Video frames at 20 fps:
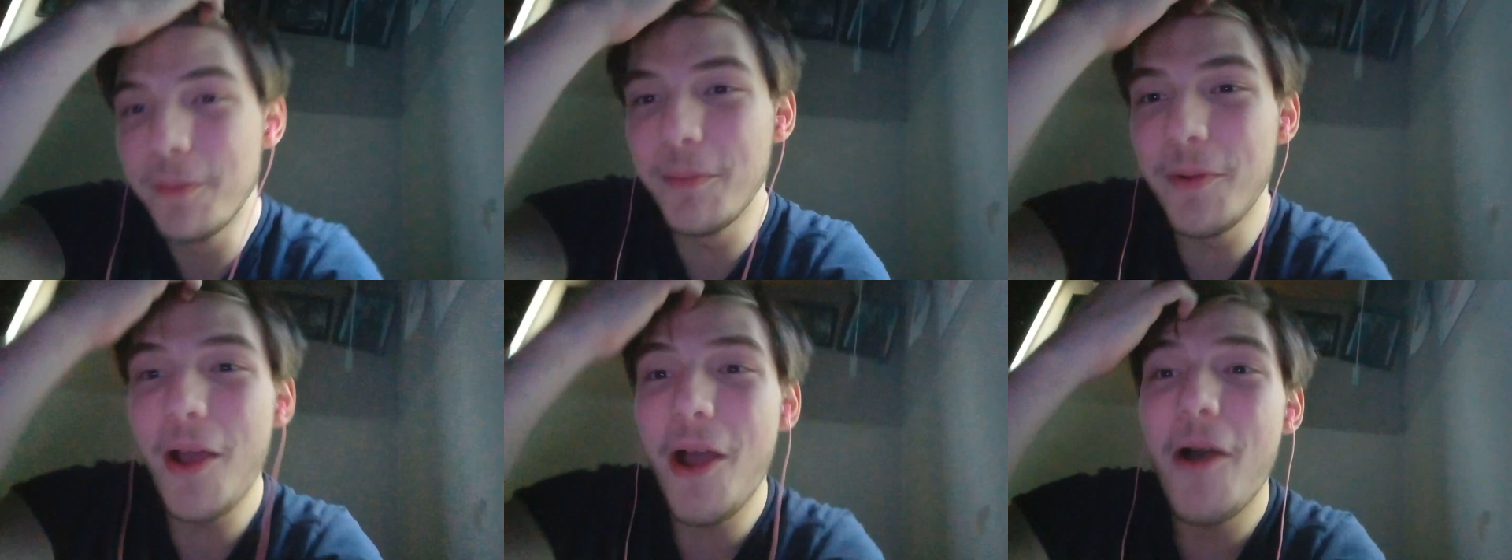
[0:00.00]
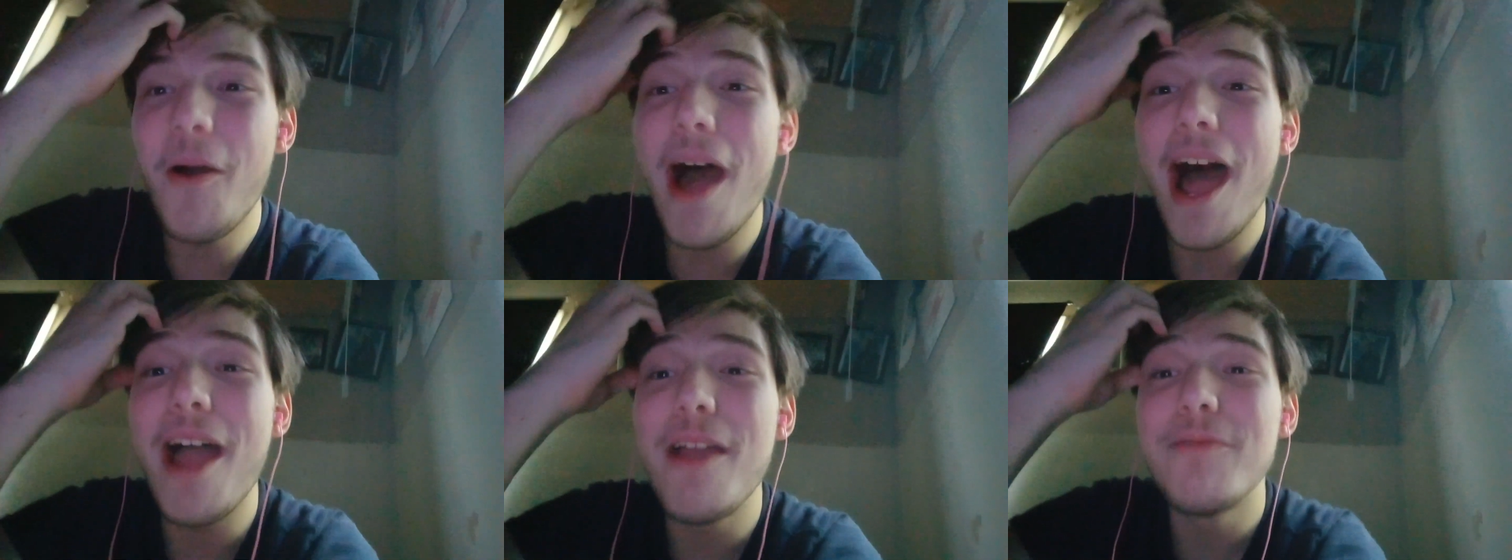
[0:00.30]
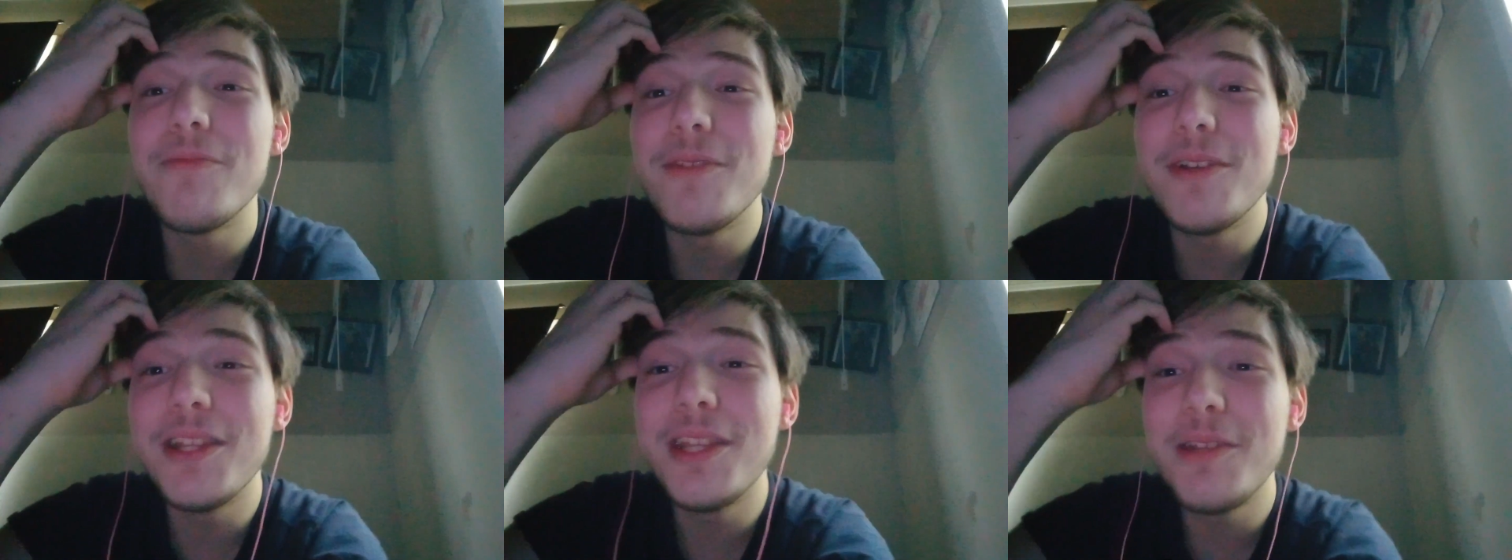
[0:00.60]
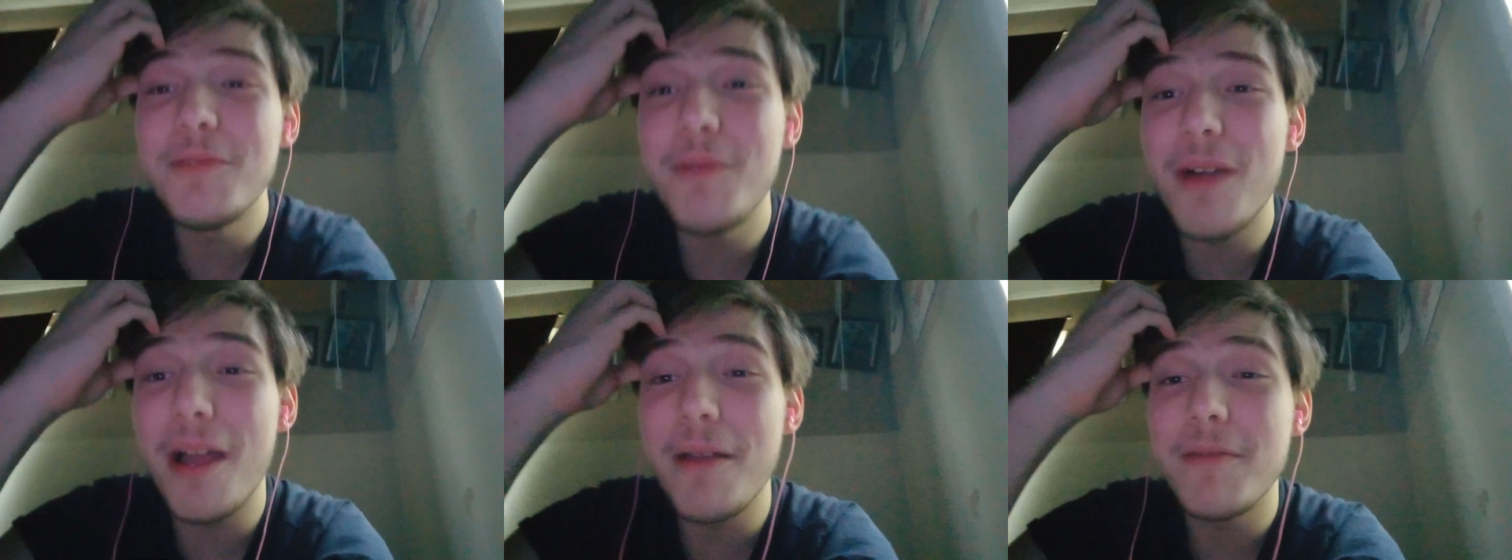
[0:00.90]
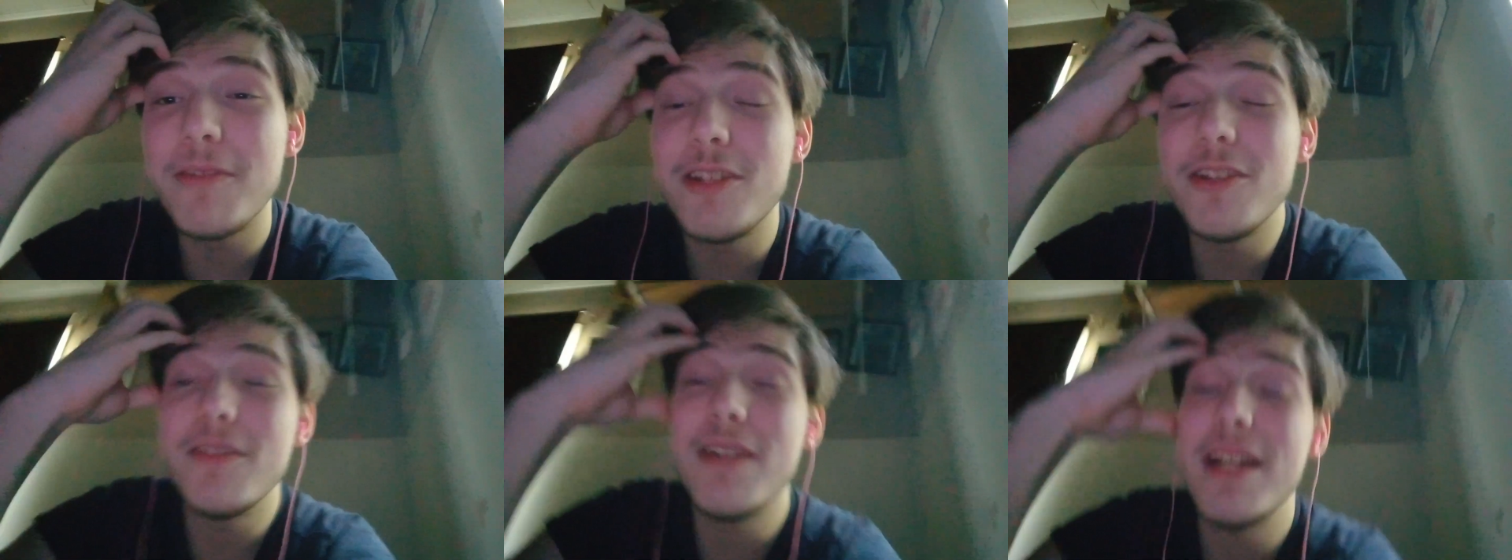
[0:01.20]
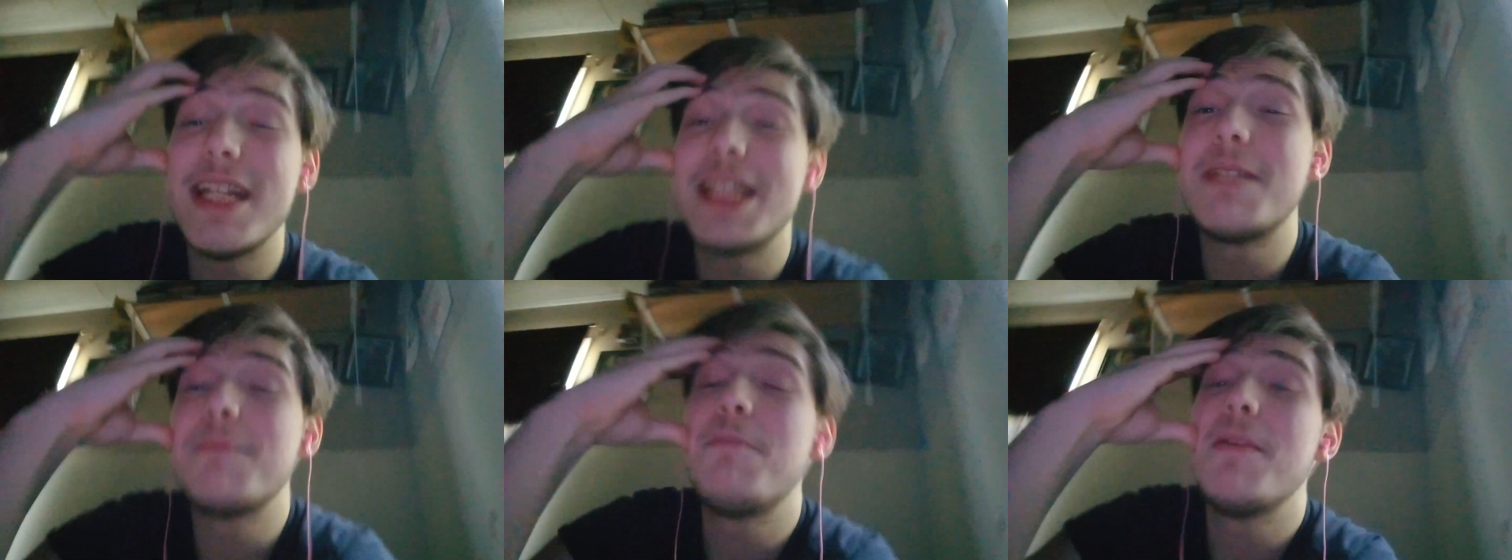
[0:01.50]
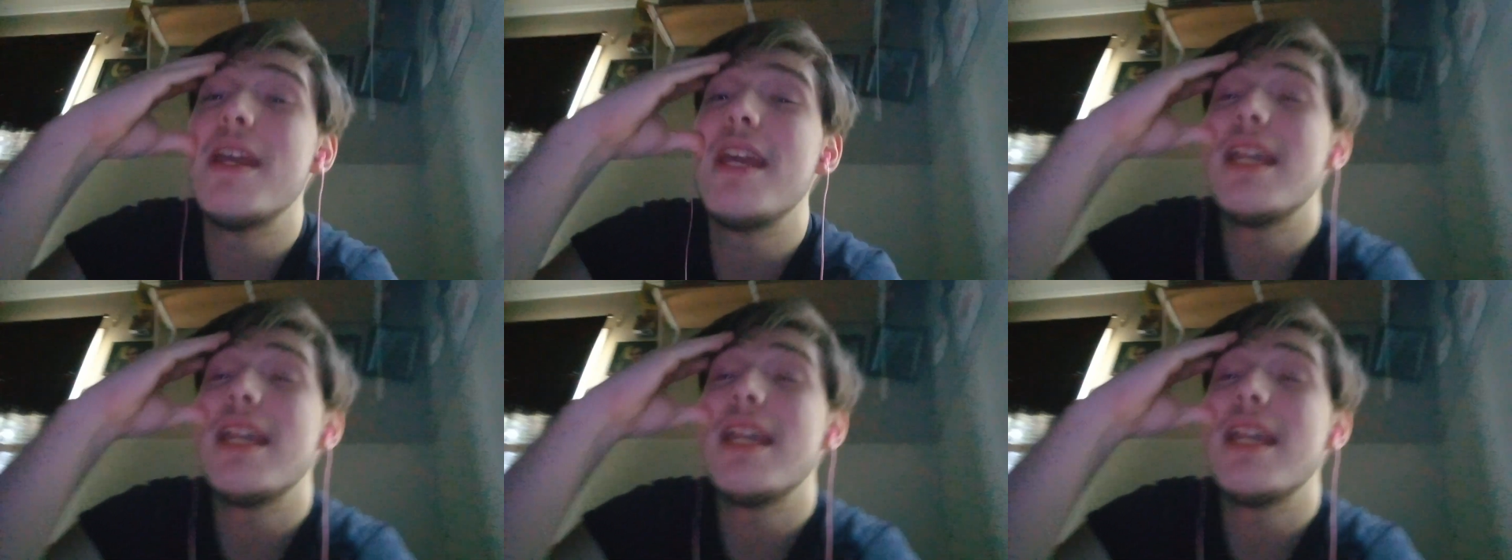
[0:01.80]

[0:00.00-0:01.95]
Bro, I really dude, it's